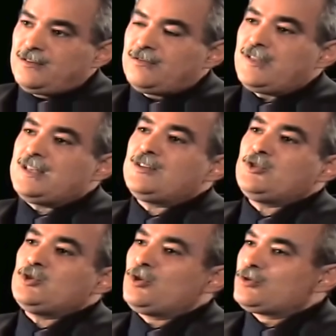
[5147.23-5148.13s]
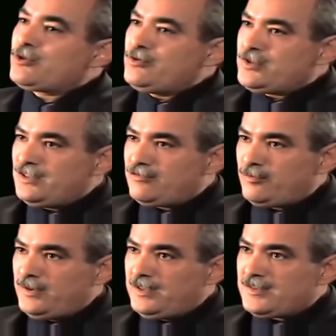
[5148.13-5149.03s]
then you don't concede
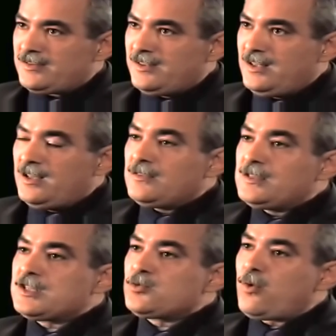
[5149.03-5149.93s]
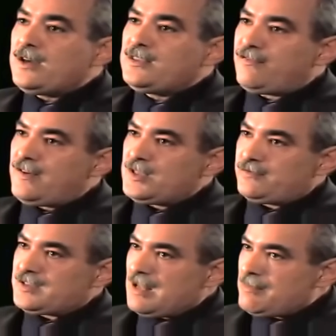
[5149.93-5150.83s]
for peace. This is why the face
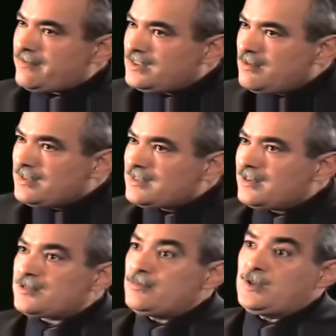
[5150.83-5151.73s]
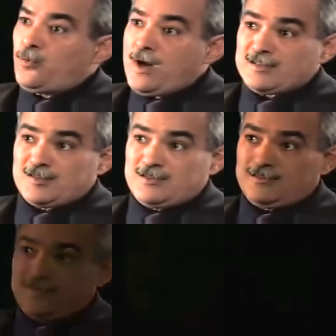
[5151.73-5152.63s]
of Islamic fundamentalism in the West
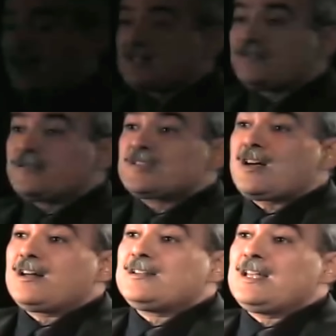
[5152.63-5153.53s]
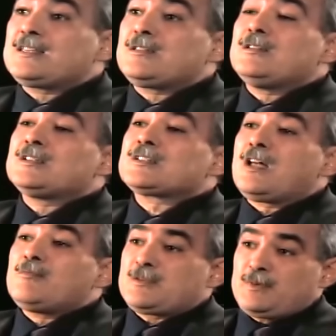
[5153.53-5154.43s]
has a facade that
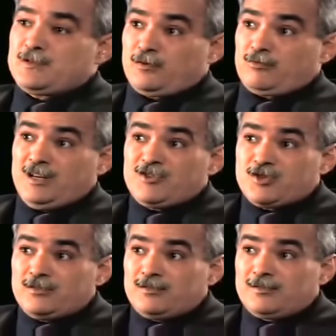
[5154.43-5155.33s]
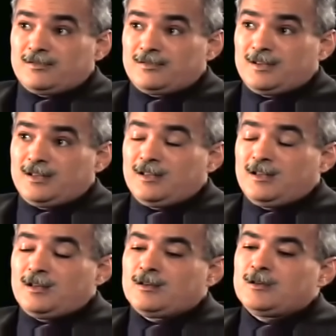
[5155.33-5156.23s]
Islam is a peaceful religion,
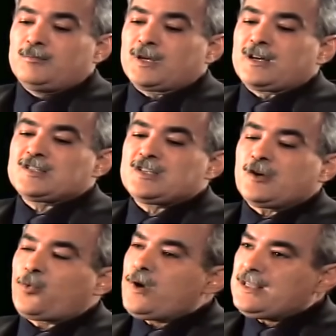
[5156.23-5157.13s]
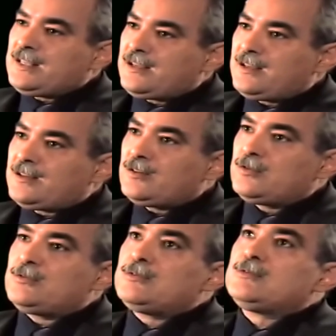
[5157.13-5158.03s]
because they are waiting
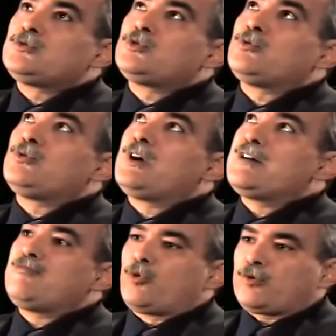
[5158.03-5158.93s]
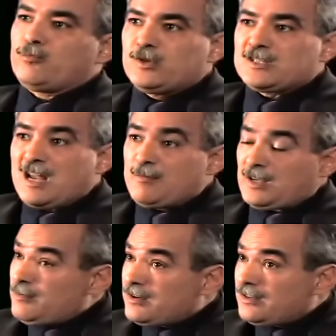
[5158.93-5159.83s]
to have more
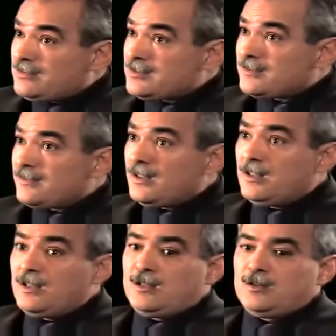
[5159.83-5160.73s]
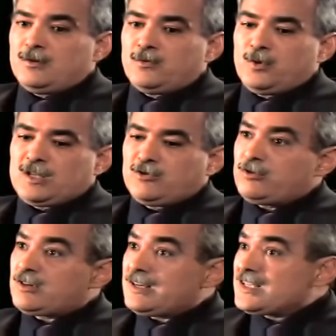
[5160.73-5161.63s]
Islamic immigrants, they're waiting
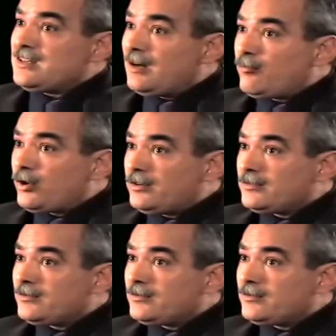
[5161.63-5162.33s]
to increase in number,